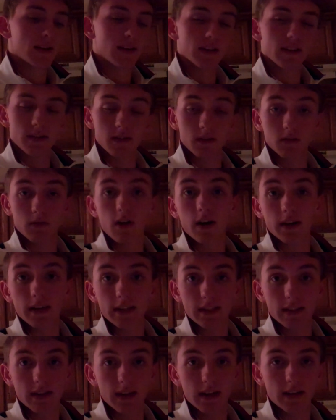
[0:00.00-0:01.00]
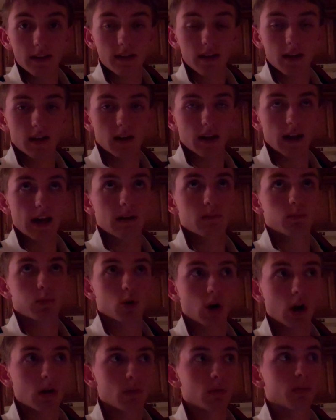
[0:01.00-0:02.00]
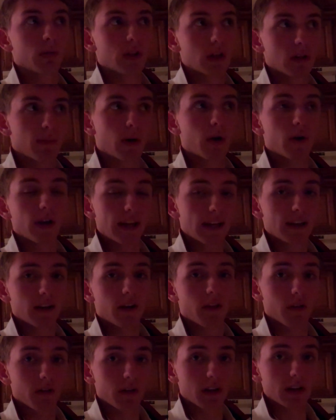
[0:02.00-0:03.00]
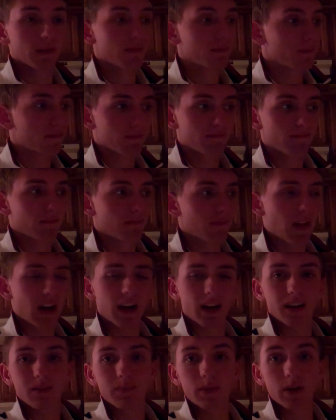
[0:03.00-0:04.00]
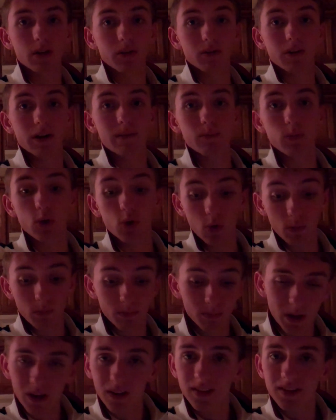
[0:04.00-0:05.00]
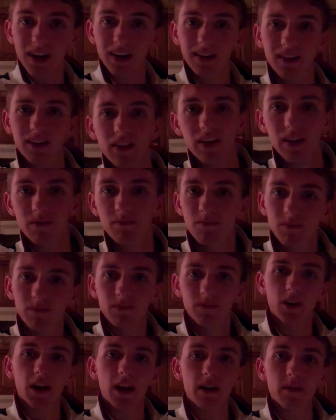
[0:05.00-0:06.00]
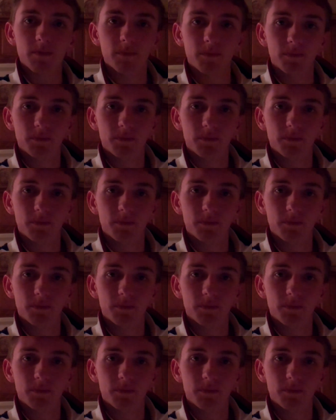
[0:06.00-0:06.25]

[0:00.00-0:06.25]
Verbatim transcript: in the groggy state at probably about eight thirty. I'm not going to be in a great mood, but I'll talk to you then. Good night.